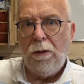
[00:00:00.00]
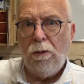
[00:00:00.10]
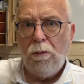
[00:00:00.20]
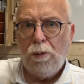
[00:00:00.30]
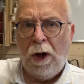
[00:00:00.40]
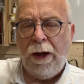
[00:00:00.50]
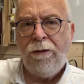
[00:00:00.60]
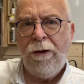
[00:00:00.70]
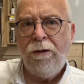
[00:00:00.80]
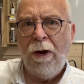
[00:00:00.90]
We'll get
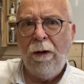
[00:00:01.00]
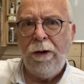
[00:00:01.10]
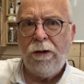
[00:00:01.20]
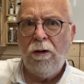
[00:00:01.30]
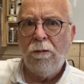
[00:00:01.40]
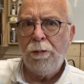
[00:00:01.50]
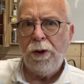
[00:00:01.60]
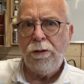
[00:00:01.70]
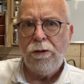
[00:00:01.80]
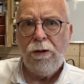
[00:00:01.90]
into how it's done, but
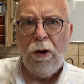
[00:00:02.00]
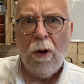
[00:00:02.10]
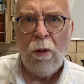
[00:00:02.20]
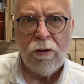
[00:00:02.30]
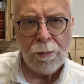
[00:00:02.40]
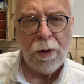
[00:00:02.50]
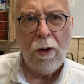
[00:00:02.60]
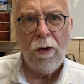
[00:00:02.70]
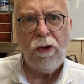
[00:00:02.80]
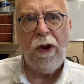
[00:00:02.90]
I won't
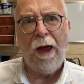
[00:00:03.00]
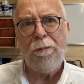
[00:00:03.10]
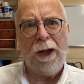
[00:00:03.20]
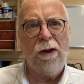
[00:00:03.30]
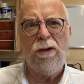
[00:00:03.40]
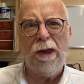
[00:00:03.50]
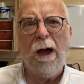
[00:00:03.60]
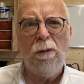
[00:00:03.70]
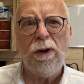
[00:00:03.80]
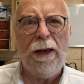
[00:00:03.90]
applause yet because I
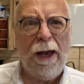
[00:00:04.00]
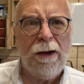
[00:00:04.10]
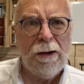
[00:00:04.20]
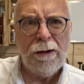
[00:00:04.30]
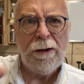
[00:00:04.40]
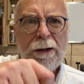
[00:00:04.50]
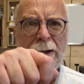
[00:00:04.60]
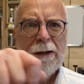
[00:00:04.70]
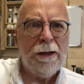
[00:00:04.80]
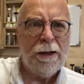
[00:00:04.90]
was led
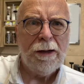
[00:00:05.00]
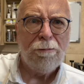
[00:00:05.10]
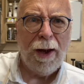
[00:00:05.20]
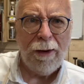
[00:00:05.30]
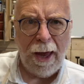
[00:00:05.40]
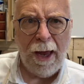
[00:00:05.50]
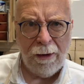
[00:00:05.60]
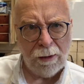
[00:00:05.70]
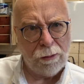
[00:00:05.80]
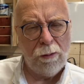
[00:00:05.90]
by the
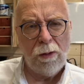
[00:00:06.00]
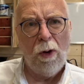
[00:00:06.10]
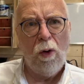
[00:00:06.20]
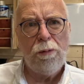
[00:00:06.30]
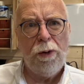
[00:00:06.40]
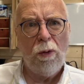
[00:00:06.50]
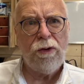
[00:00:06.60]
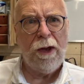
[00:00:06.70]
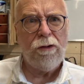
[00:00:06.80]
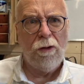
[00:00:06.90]
hand through the whole
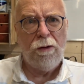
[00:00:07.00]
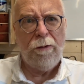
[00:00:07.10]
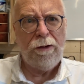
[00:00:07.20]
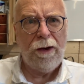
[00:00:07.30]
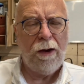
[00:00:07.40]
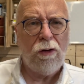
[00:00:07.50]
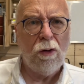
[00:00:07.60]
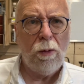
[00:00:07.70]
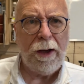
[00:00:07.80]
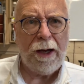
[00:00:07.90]
process on a residential
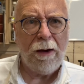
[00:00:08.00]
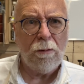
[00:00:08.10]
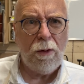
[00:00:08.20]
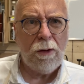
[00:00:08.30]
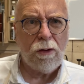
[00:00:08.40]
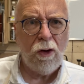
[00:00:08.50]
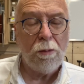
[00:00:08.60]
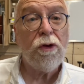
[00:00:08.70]
weekend workshop.